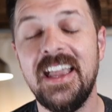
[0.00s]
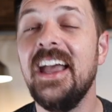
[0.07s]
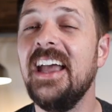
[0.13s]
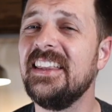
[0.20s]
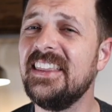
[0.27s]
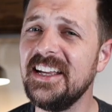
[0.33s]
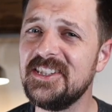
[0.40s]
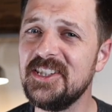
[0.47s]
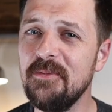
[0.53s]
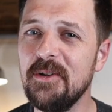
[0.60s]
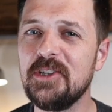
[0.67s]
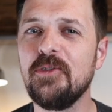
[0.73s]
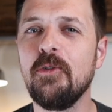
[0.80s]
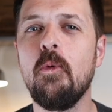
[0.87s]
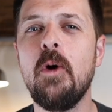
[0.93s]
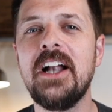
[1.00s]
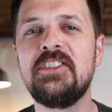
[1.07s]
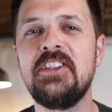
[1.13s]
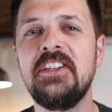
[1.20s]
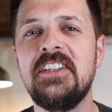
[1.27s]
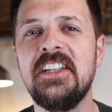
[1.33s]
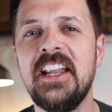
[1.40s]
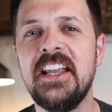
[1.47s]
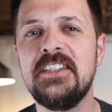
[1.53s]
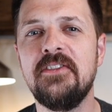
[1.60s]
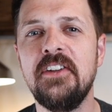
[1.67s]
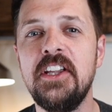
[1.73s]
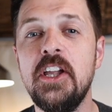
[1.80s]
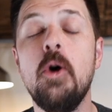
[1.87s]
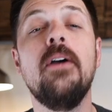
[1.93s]
Hey, thanks so much for watching today's
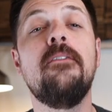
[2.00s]
video.